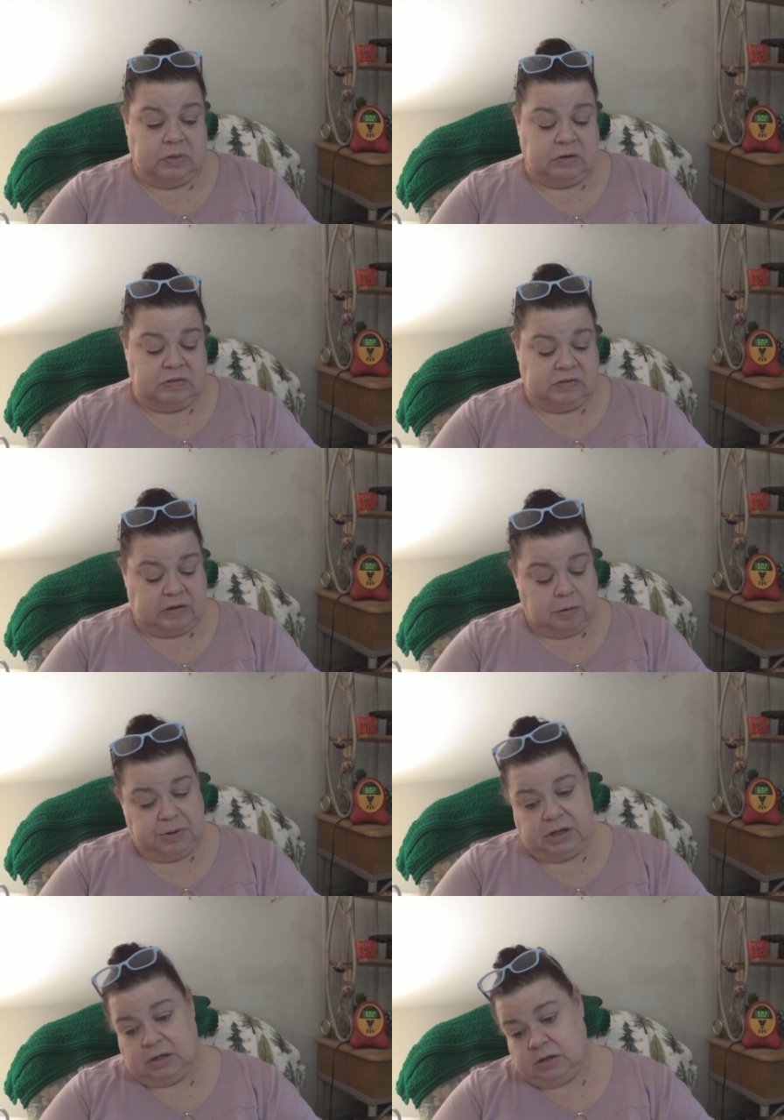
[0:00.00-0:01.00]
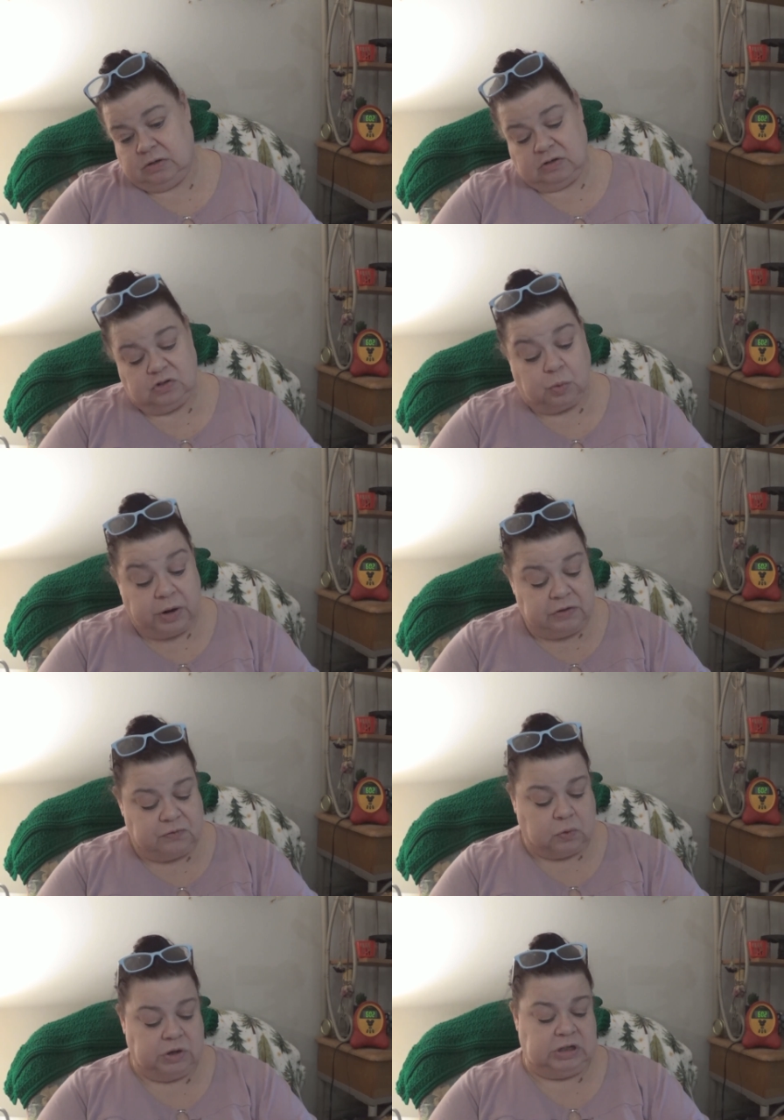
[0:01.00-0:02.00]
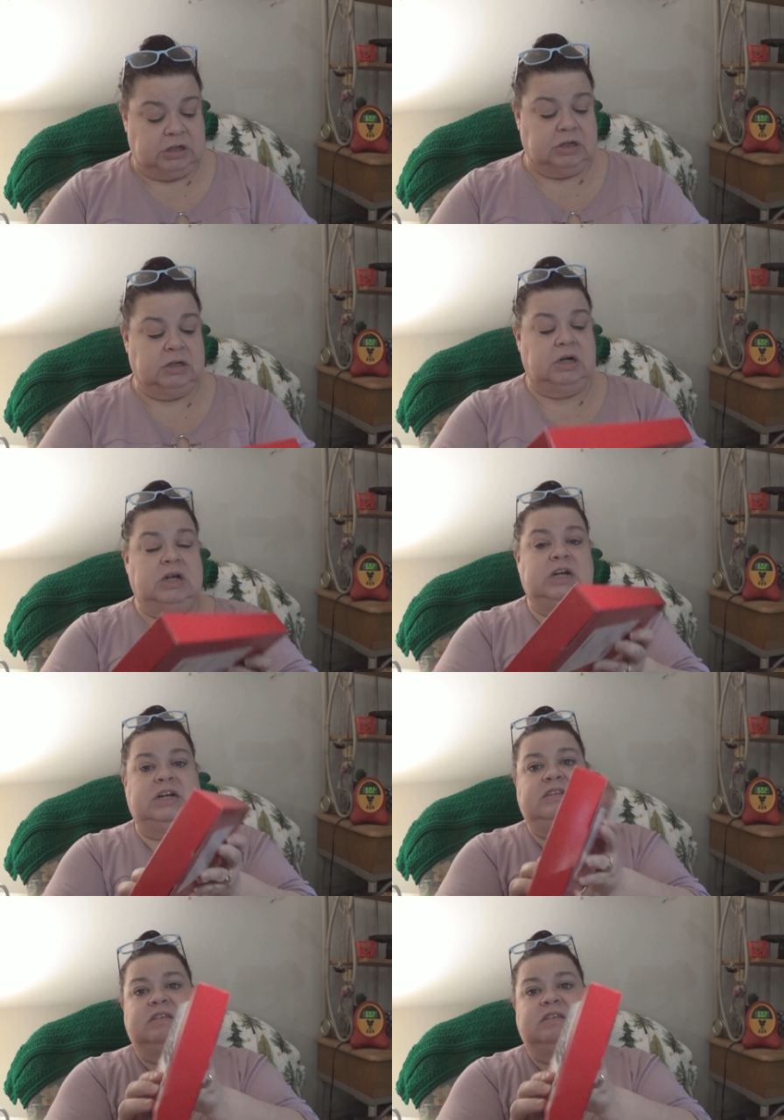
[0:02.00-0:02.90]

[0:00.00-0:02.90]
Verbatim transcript: there's how many in here? There's 24 in here. It